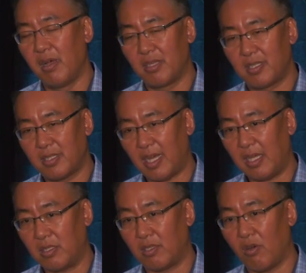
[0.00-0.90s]

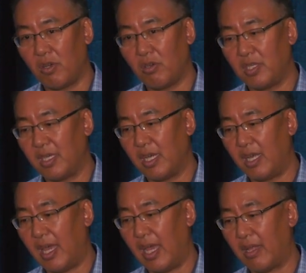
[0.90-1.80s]
sites on your
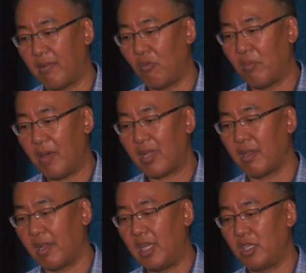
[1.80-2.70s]
DNA where
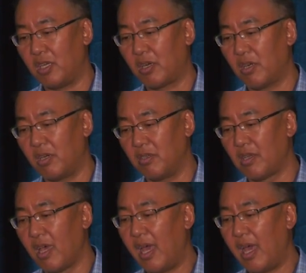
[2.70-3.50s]
methylation occurs,